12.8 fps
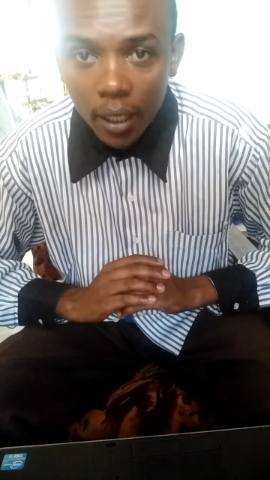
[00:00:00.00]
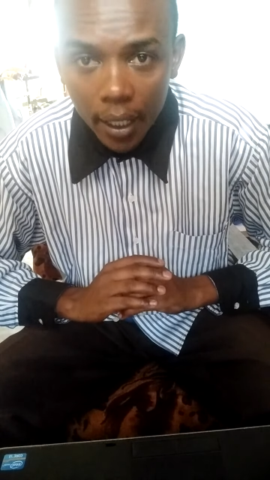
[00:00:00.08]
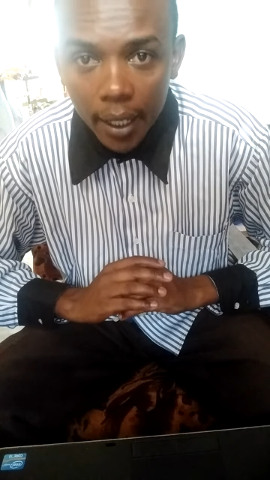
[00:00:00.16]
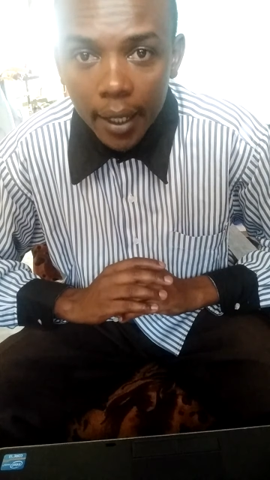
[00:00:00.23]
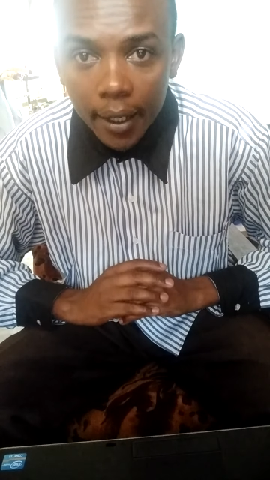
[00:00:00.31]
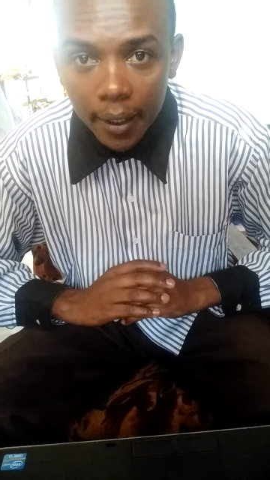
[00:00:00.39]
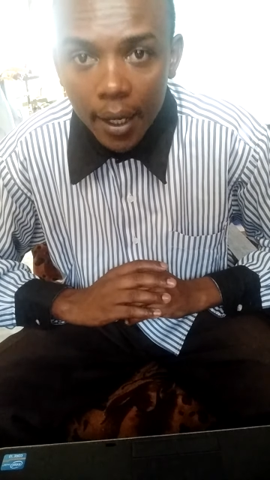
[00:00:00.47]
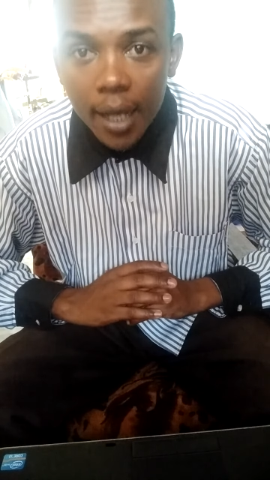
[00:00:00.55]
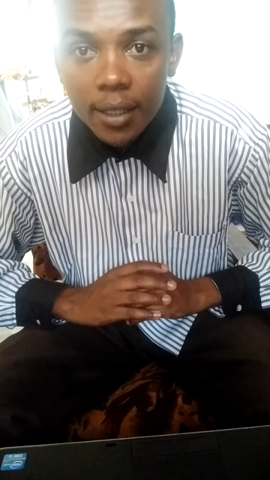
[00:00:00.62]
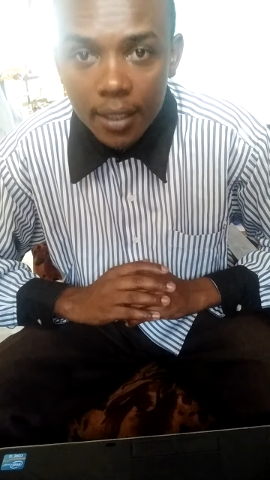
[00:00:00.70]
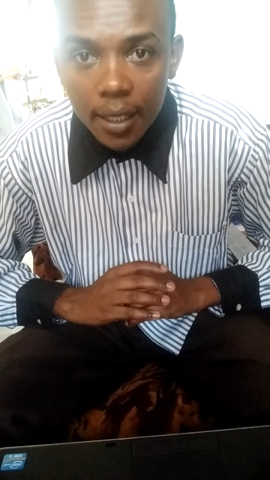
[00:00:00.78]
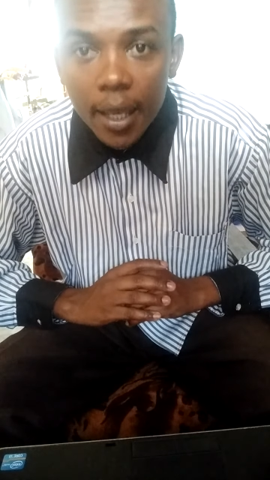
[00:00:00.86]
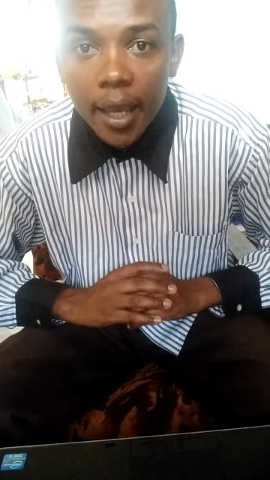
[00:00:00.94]

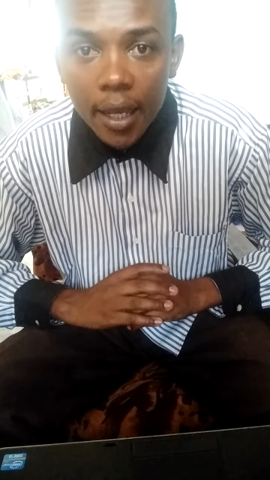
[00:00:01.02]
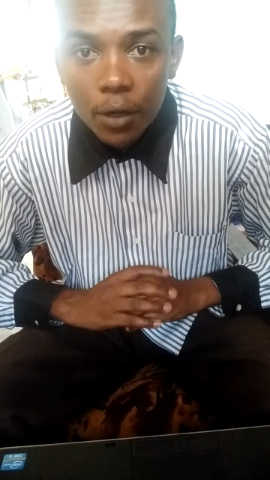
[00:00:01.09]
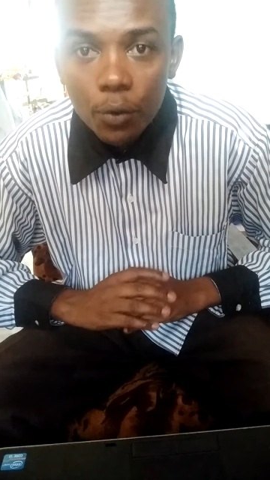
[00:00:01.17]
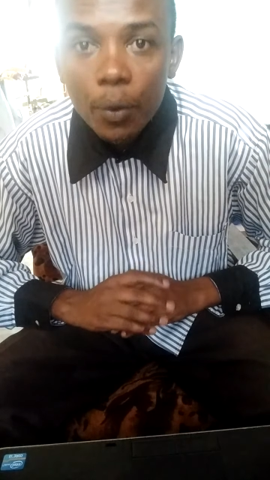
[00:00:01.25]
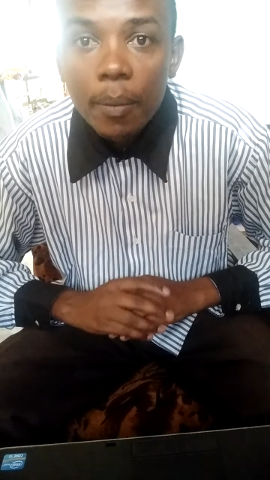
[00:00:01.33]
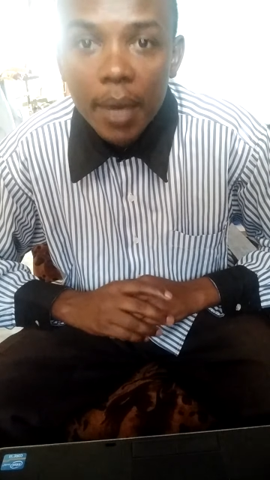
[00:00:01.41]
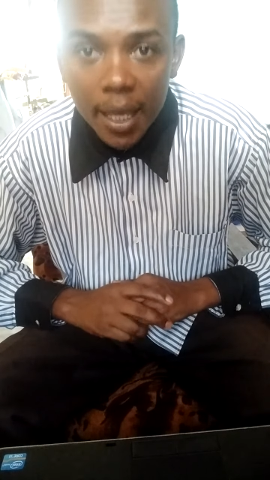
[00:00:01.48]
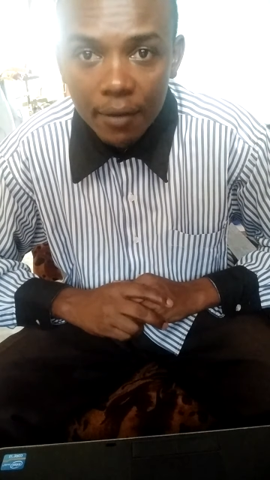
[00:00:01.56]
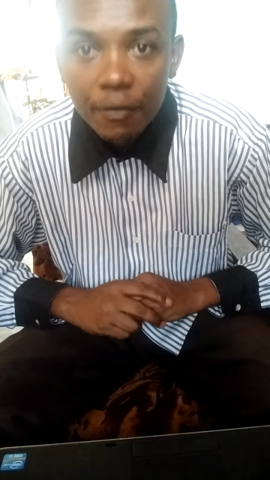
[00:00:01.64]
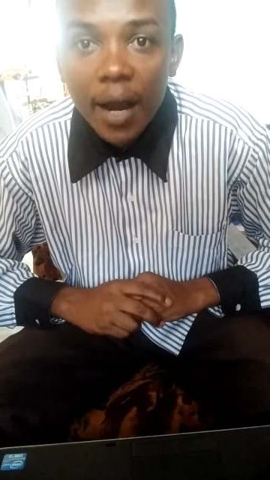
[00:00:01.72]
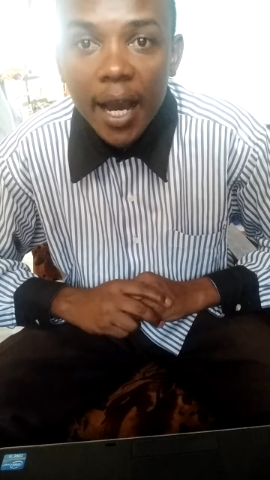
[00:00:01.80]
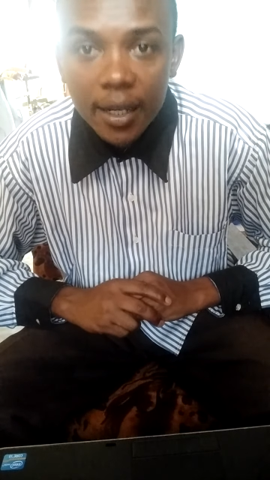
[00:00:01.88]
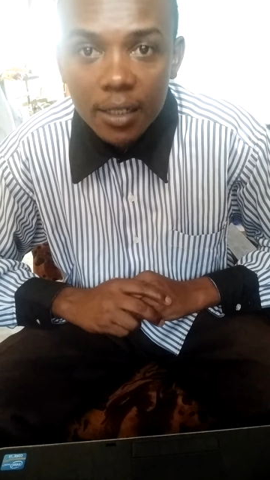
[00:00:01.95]
at the end we may
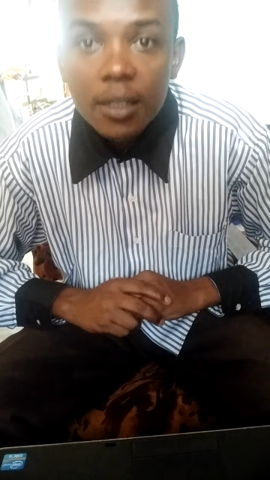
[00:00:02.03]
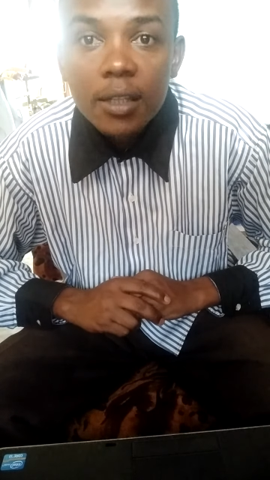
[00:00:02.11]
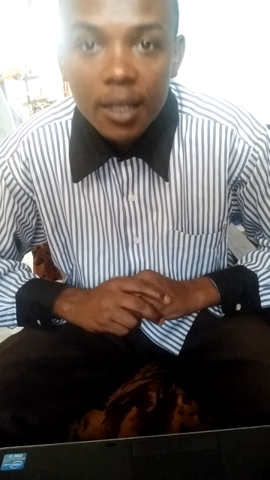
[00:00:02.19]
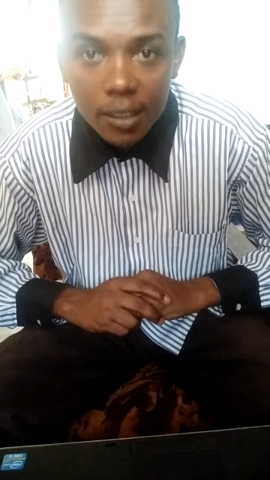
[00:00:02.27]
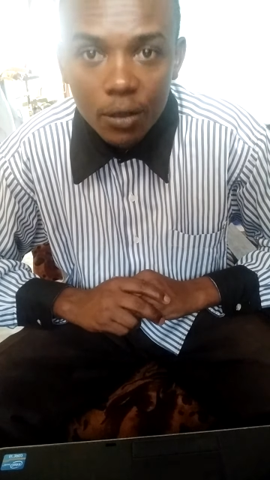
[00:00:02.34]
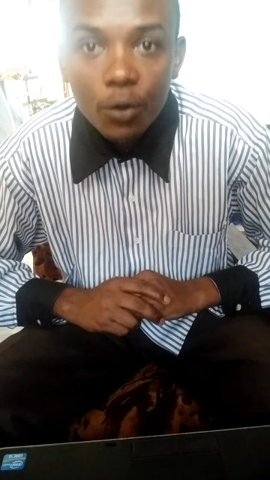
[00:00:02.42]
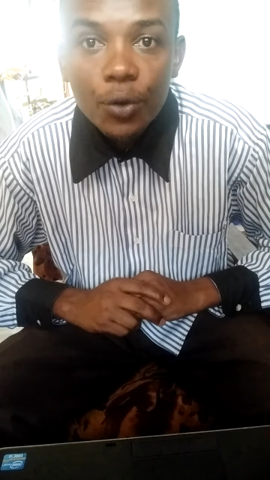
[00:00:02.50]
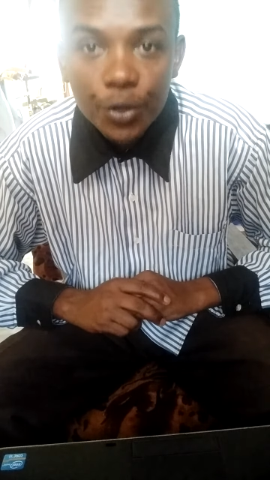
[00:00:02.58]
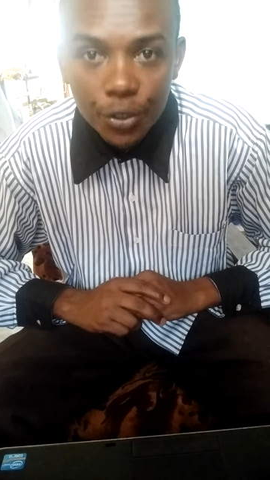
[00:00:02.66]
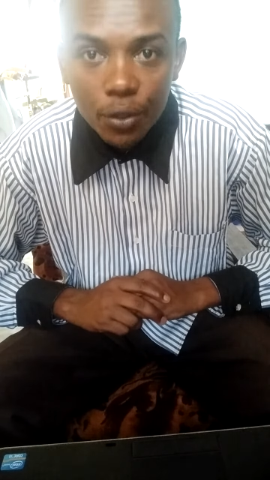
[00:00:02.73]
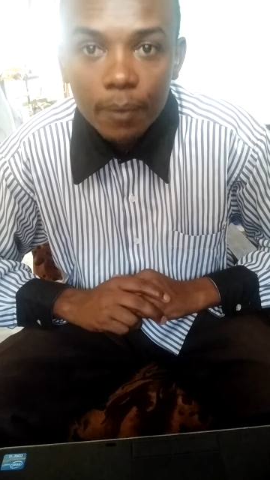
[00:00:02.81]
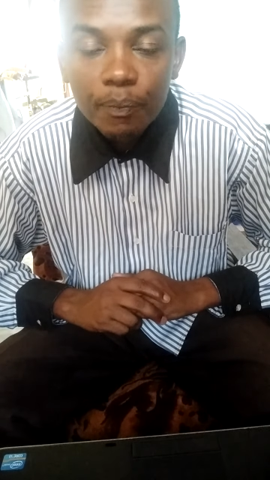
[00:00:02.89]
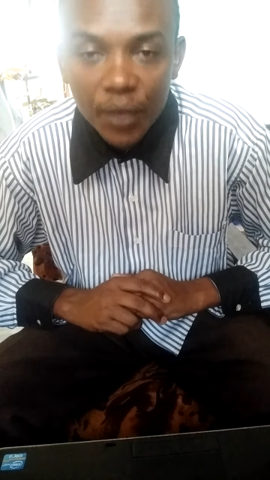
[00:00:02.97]
find the
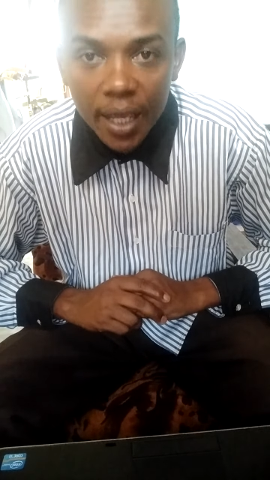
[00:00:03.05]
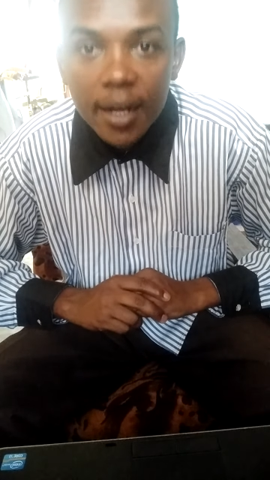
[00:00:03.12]
solution,